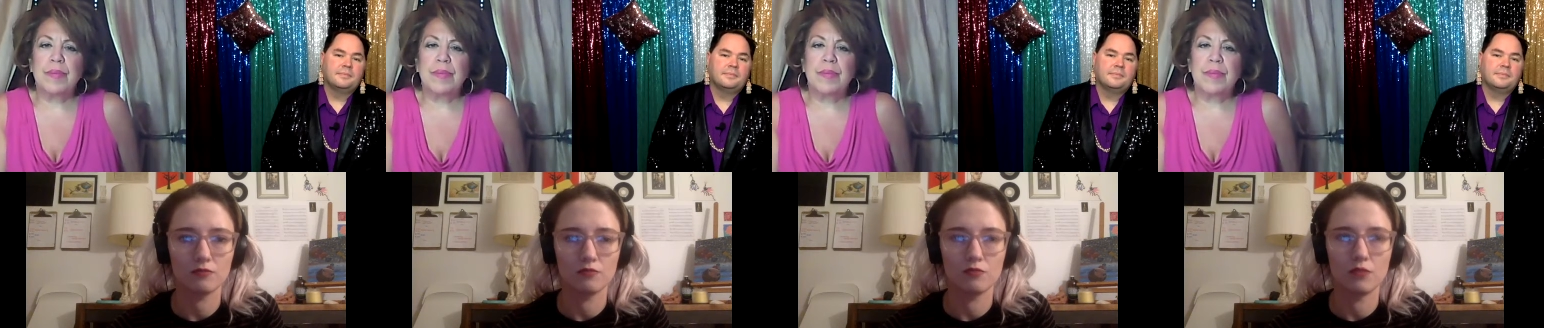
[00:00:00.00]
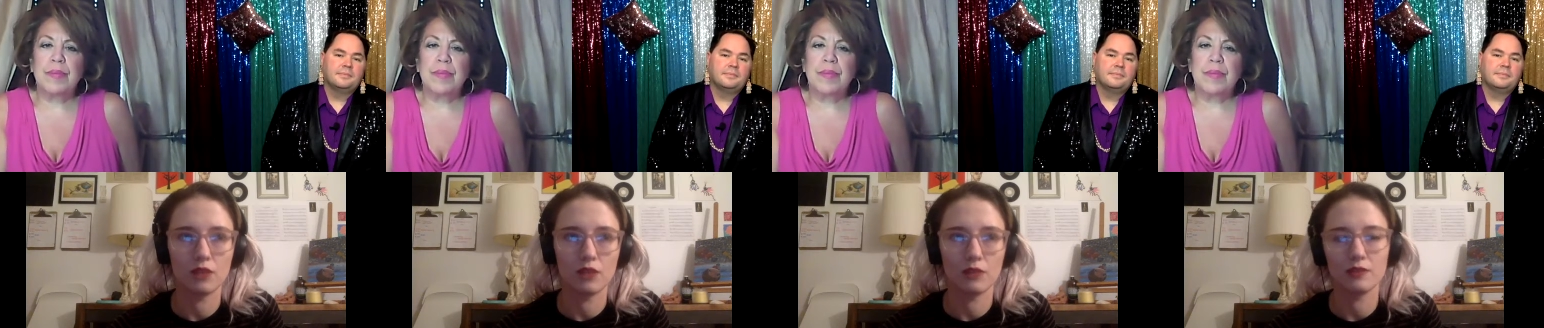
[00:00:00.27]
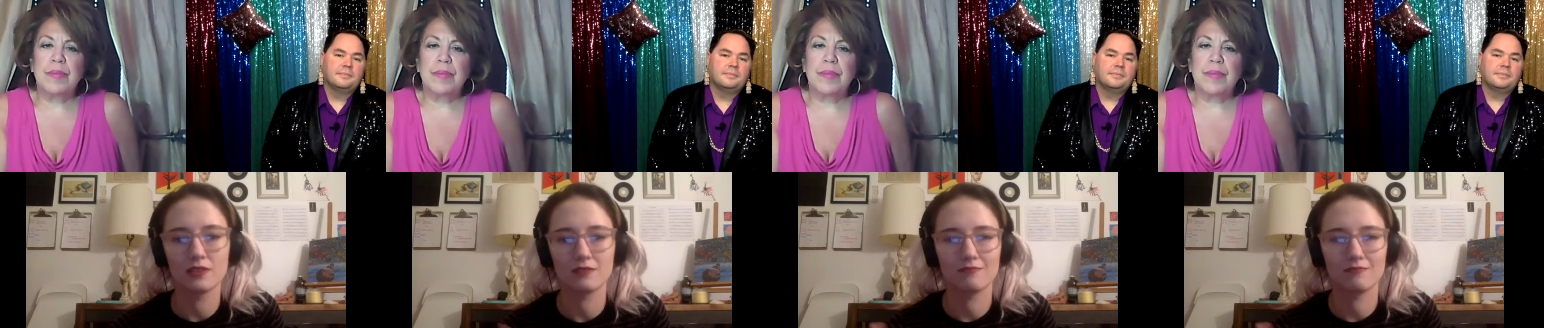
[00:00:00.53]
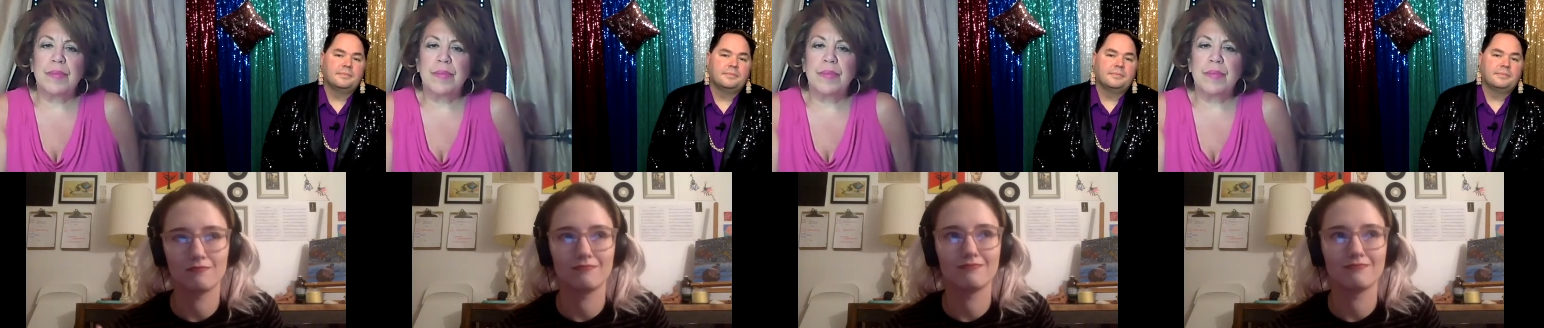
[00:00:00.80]
Speaker 1: when I was
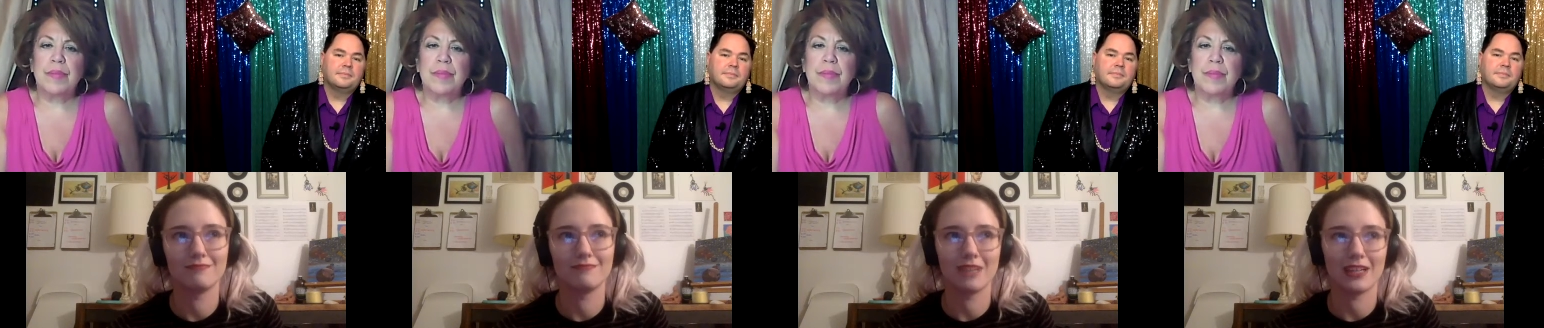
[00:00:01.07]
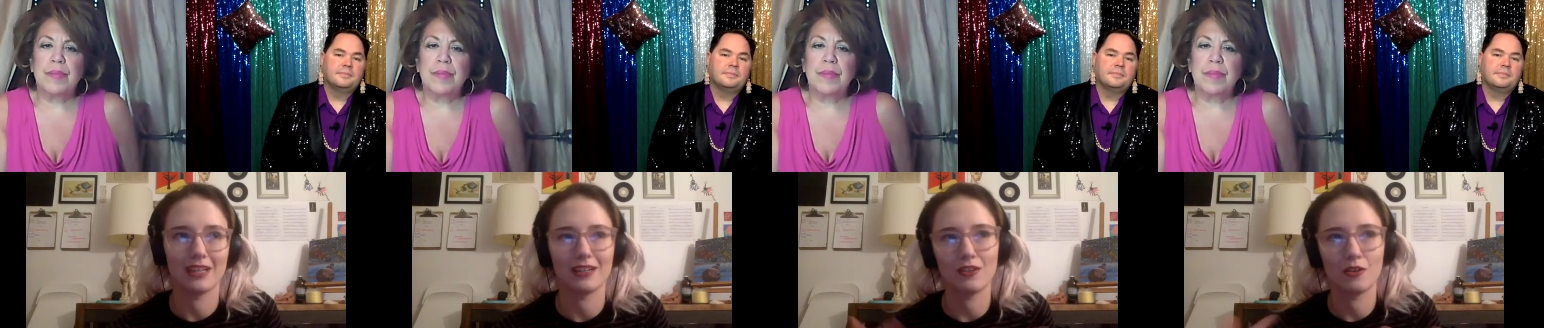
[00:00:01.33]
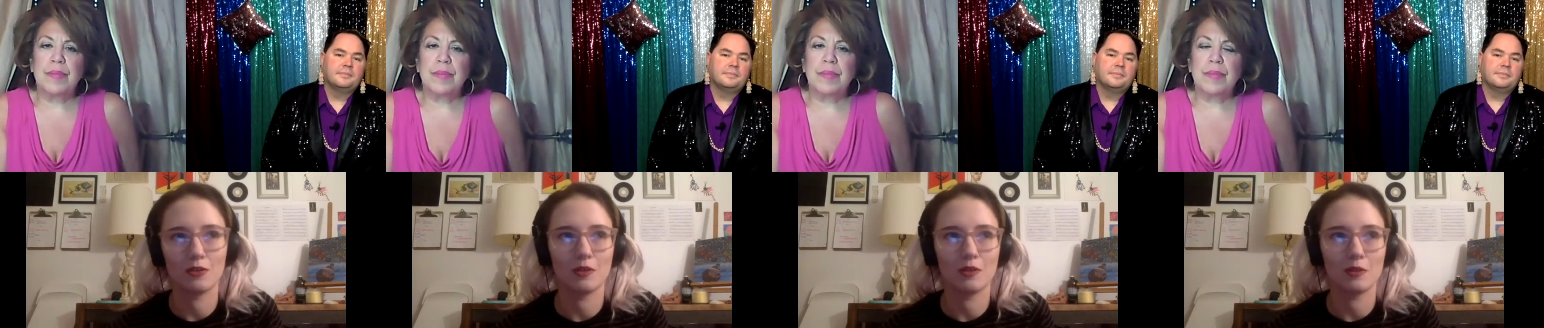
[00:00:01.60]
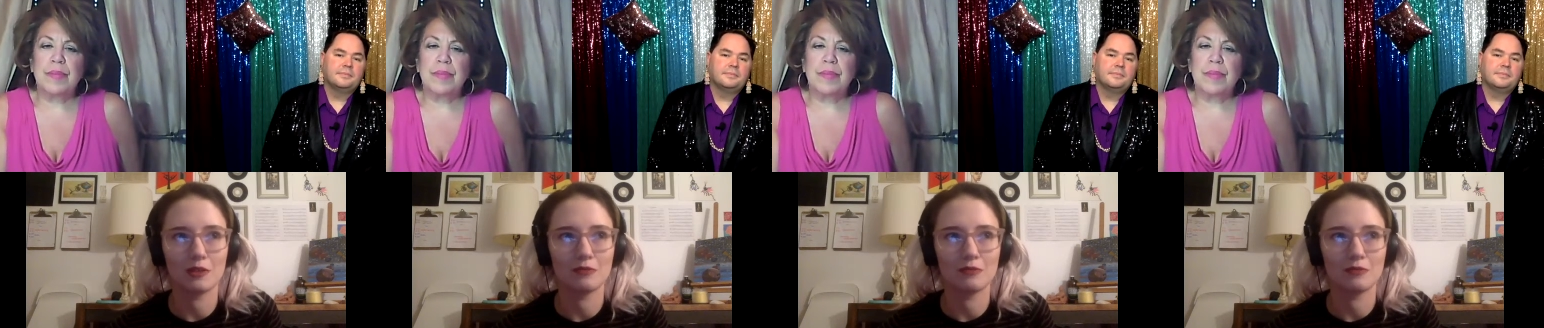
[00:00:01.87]
like, oh, I want to make a